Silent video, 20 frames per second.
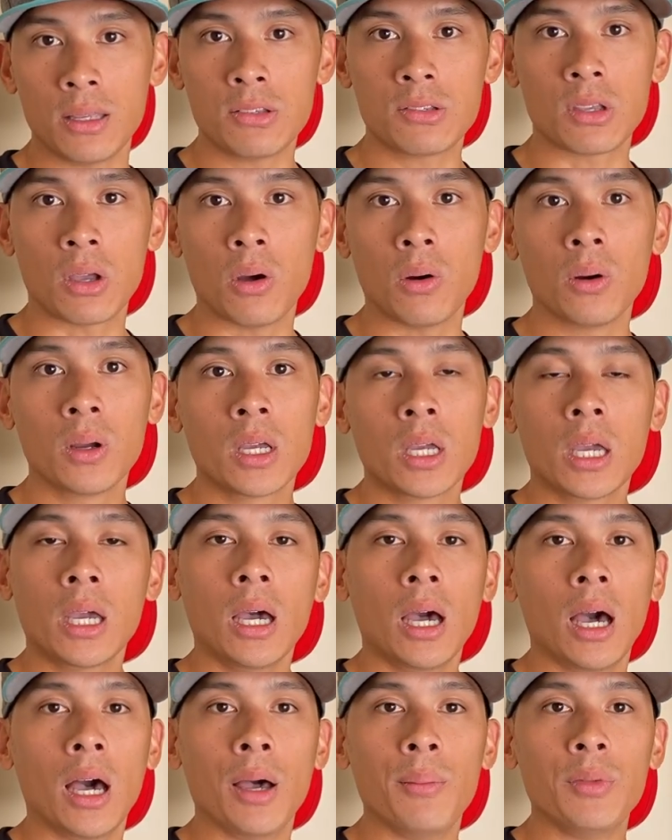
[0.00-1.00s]
So
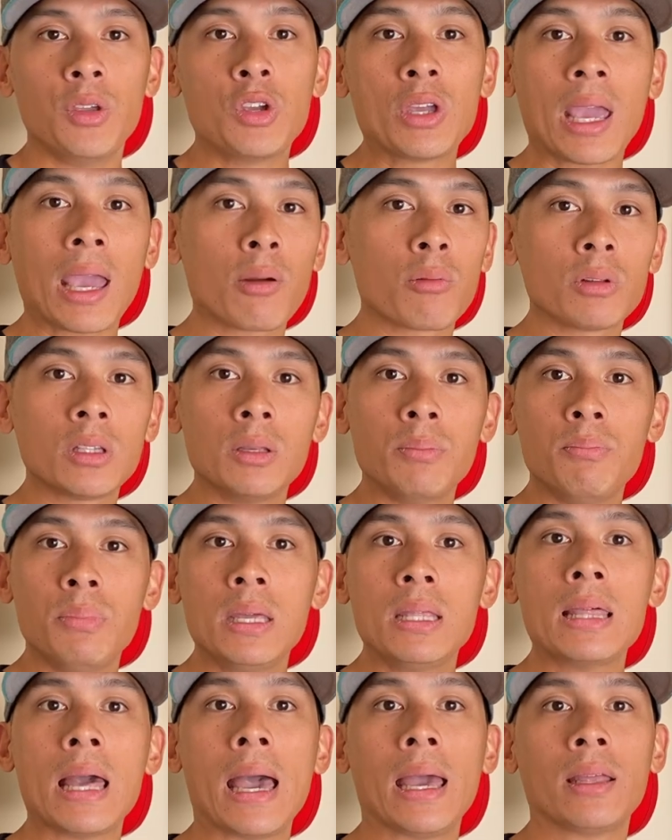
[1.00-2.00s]
uh, you can't really
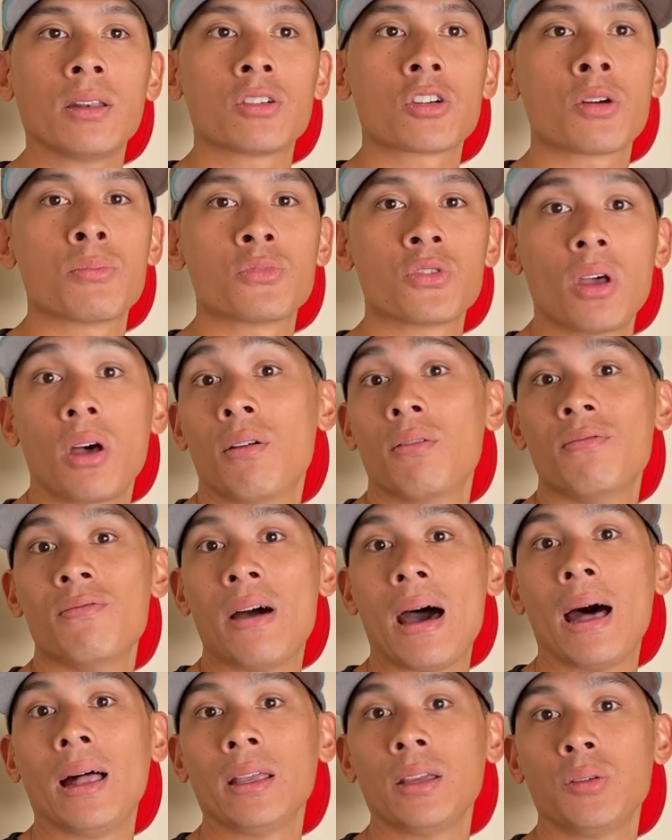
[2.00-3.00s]
beat that in terms of
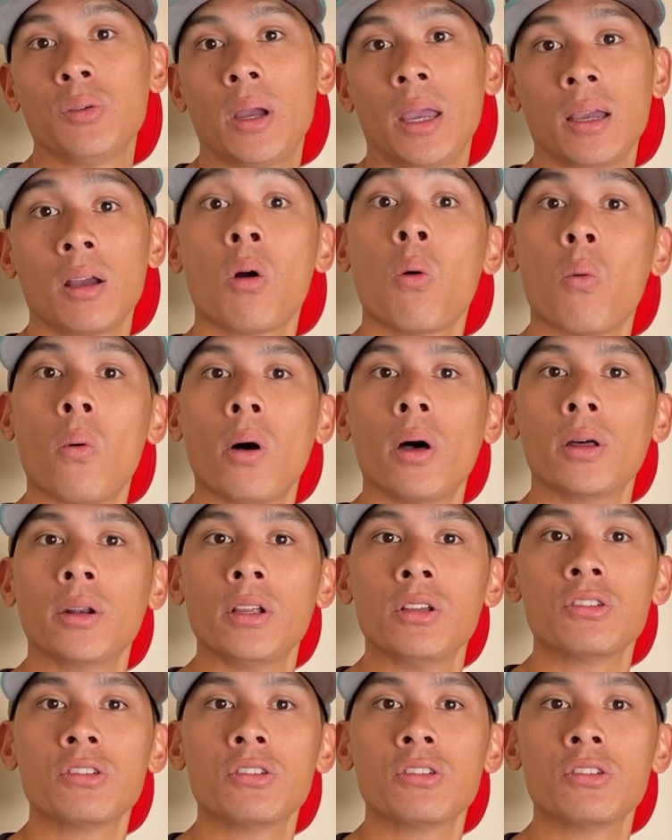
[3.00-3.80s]
value and quality.